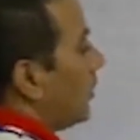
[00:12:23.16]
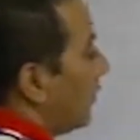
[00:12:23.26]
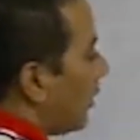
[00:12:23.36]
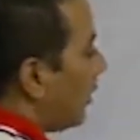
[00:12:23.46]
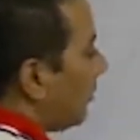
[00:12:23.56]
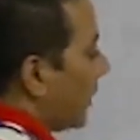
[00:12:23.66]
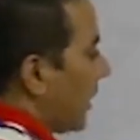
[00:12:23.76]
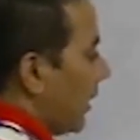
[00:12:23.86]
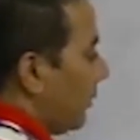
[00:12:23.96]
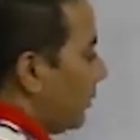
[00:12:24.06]
Long
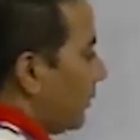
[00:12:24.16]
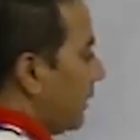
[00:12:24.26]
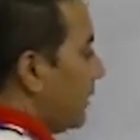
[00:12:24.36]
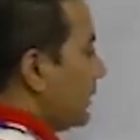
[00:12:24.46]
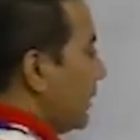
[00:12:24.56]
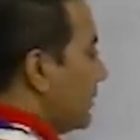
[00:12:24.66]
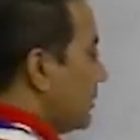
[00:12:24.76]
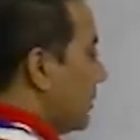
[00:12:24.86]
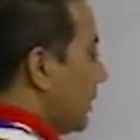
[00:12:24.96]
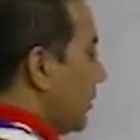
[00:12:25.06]
pipe is
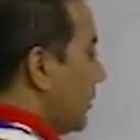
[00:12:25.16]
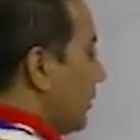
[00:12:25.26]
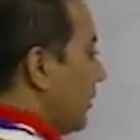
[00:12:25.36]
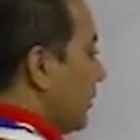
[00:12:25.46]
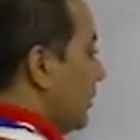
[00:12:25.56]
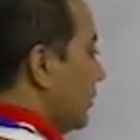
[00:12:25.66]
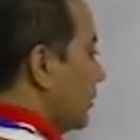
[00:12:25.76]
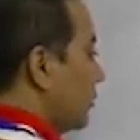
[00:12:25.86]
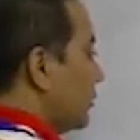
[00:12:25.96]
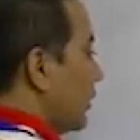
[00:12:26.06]
inserted here
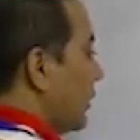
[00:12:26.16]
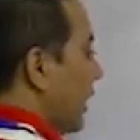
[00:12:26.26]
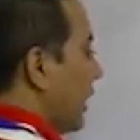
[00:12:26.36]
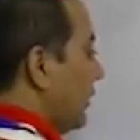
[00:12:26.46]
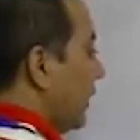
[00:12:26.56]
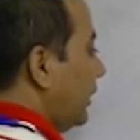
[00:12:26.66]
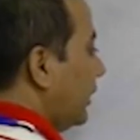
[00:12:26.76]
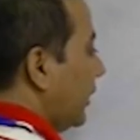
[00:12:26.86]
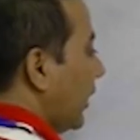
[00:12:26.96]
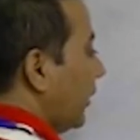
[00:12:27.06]
so that it
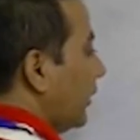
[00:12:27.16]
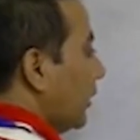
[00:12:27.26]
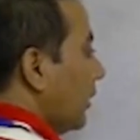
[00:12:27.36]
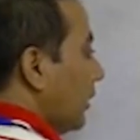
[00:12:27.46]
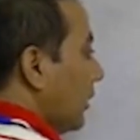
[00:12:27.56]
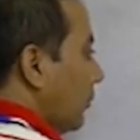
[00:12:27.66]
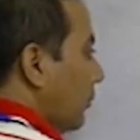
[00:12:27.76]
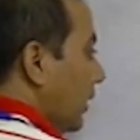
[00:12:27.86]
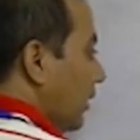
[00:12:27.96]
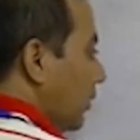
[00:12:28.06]
can
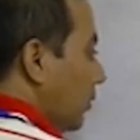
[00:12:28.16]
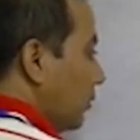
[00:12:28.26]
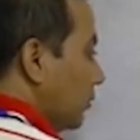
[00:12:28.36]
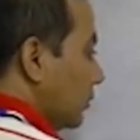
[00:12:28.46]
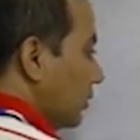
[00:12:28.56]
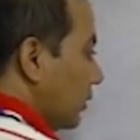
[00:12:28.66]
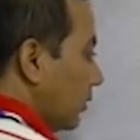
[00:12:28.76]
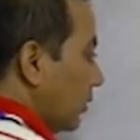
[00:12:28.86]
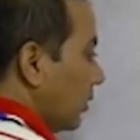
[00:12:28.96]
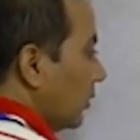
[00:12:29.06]
be used
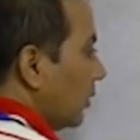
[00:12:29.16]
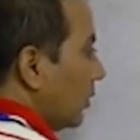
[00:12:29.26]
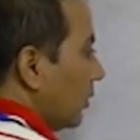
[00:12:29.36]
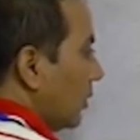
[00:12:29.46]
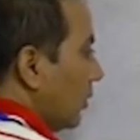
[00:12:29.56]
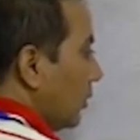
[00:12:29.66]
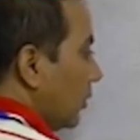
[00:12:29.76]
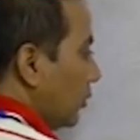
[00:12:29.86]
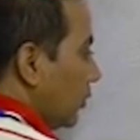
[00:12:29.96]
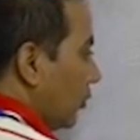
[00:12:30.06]

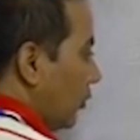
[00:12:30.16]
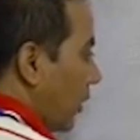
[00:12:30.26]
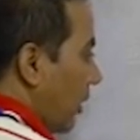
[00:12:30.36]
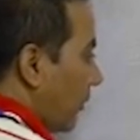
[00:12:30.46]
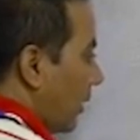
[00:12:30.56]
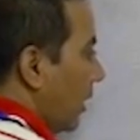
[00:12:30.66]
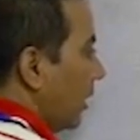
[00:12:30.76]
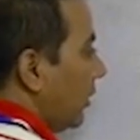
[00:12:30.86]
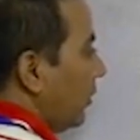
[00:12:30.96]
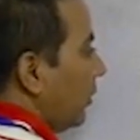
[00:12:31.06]
to drop a
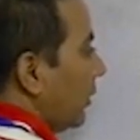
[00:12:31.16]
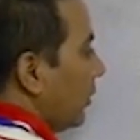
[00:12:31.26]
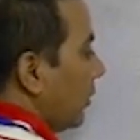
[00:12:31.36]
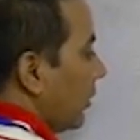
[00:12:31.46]
liquid,